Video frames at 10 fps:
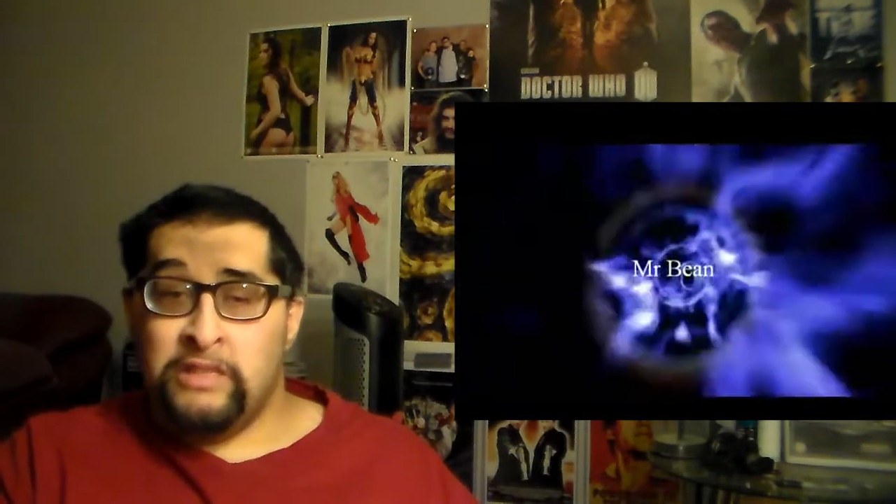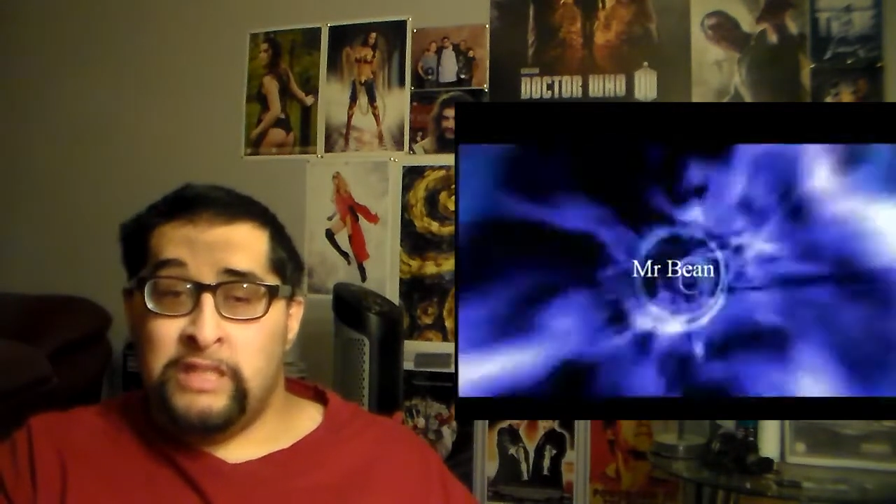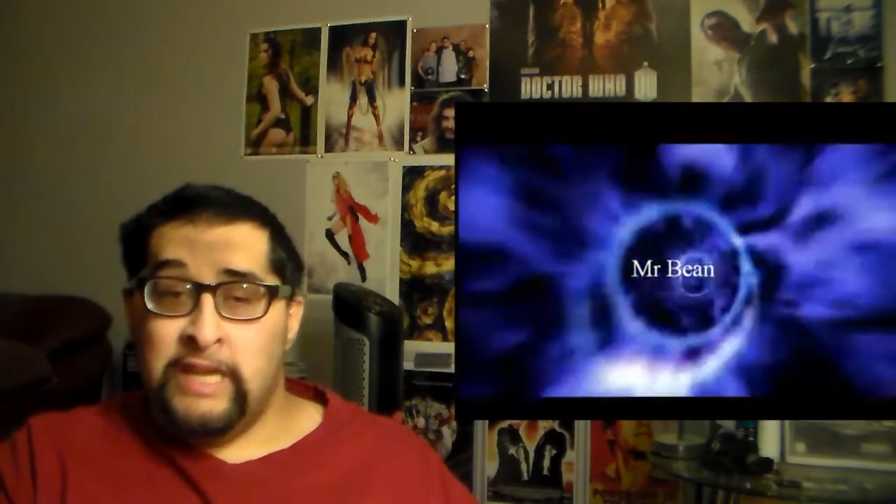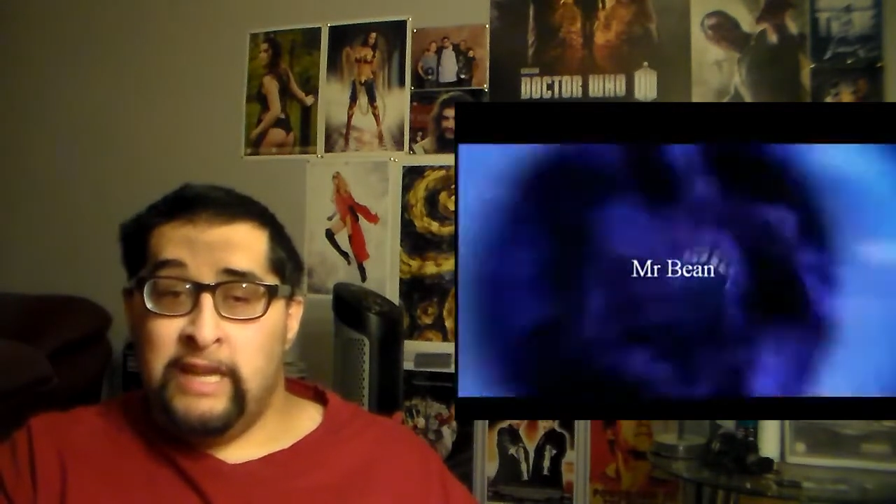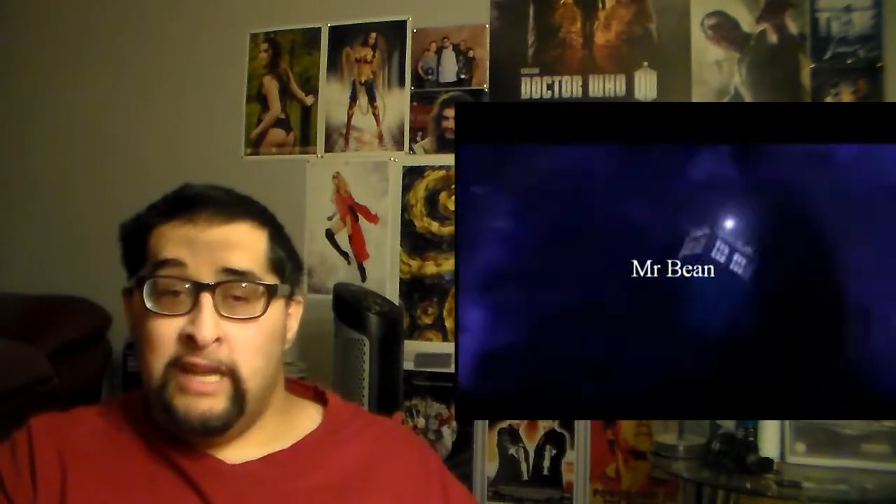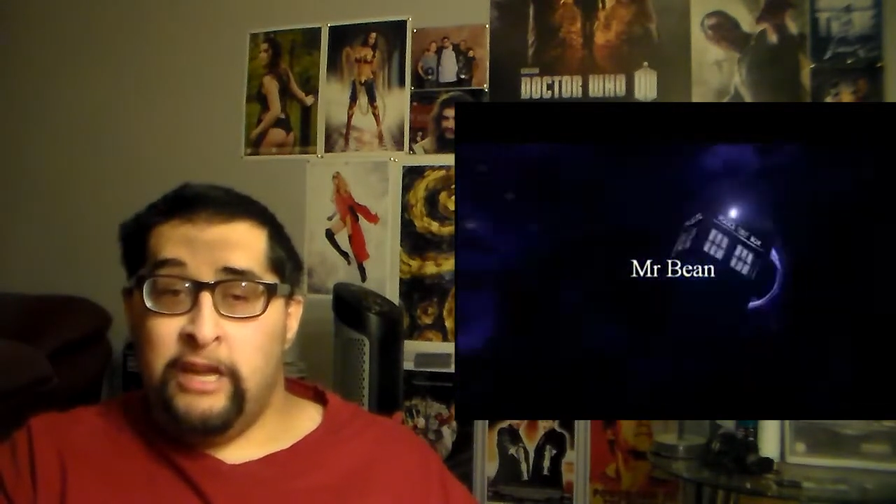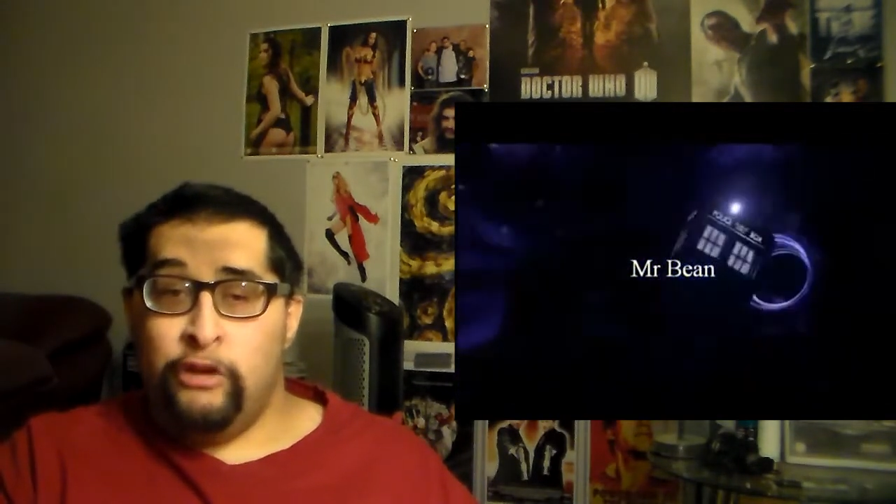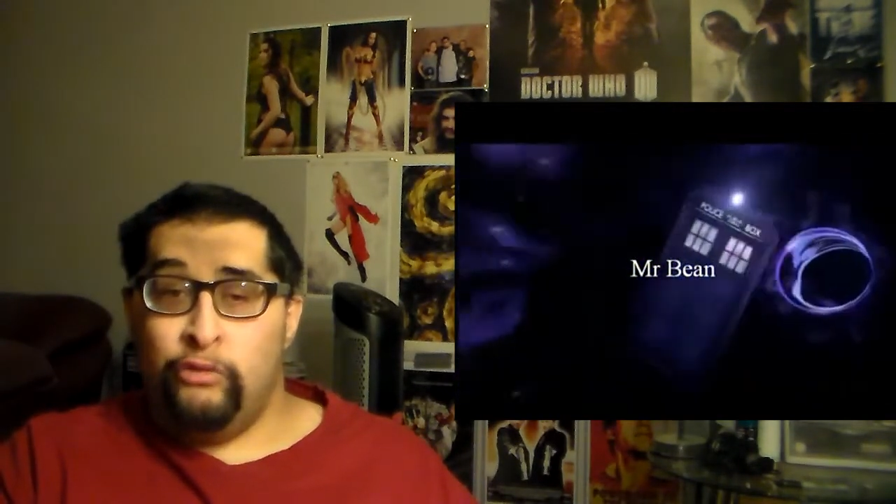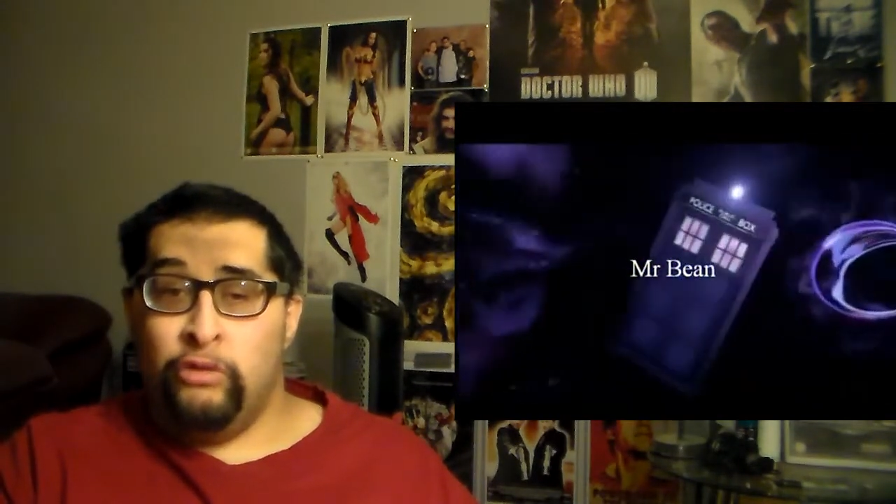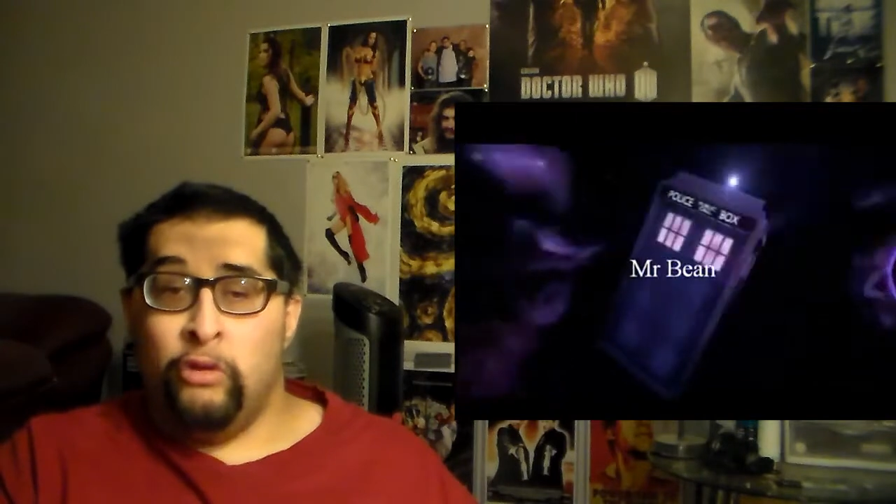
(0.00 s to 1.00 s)
see
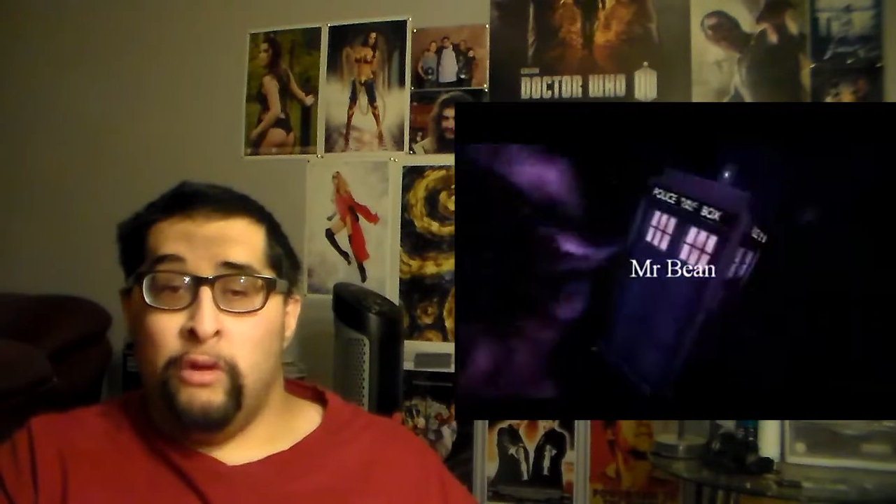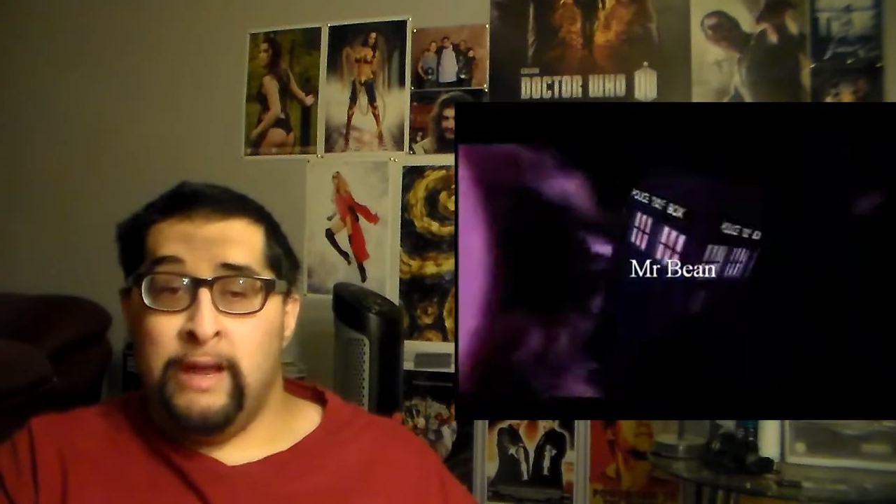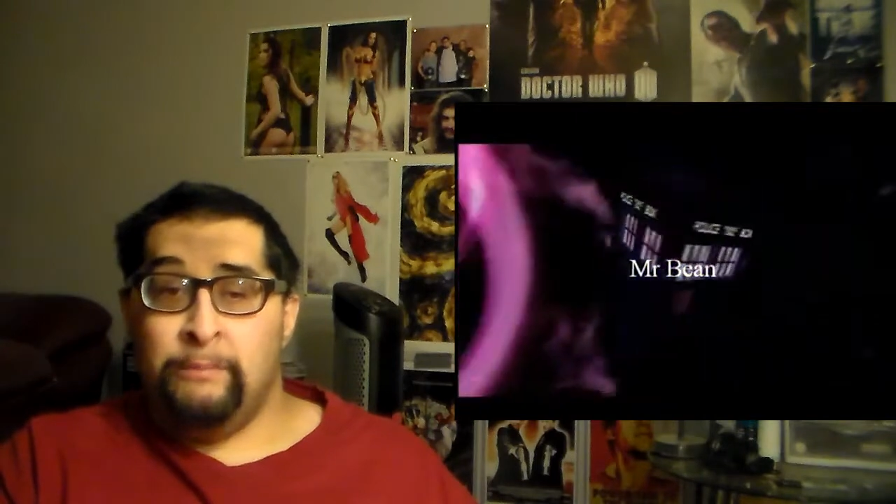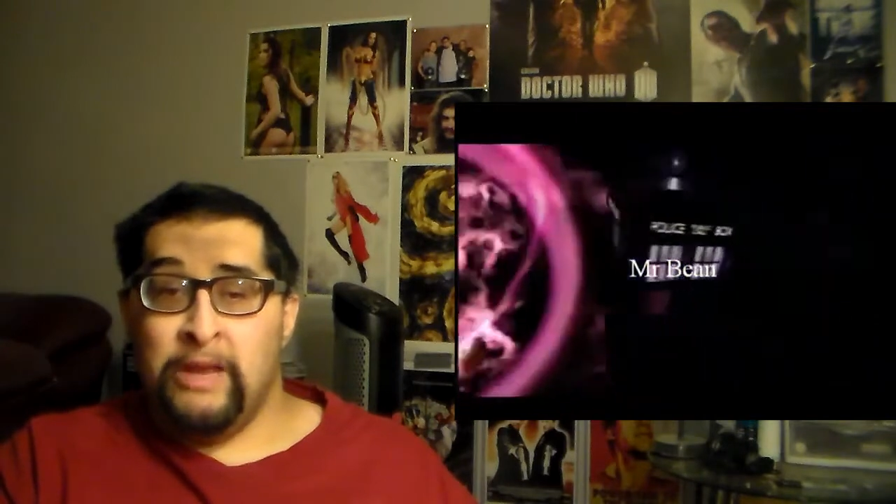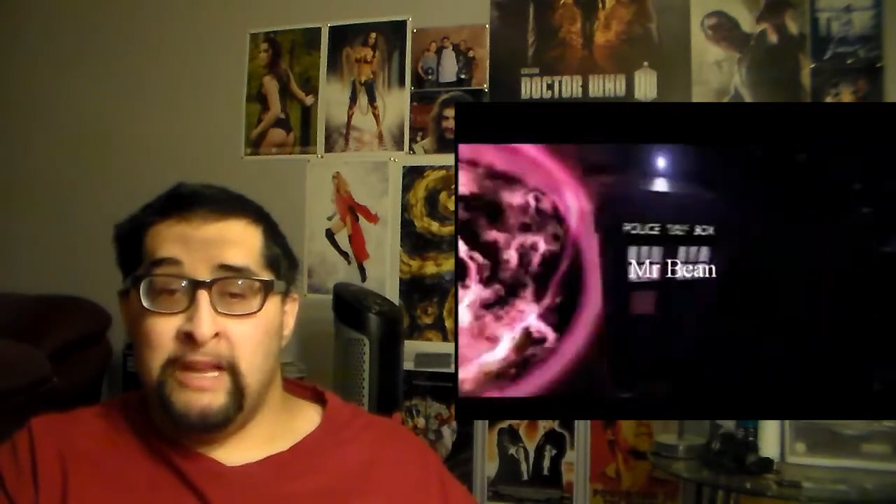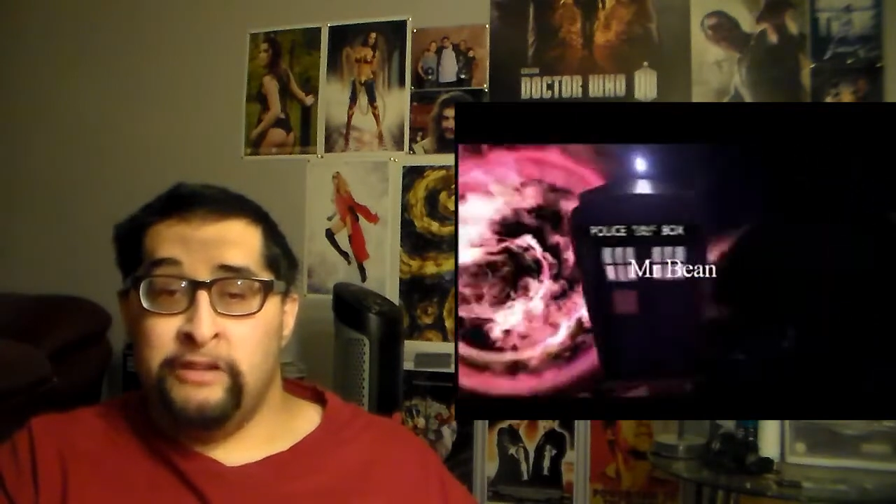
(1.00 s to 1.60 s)
Hugh Laurie play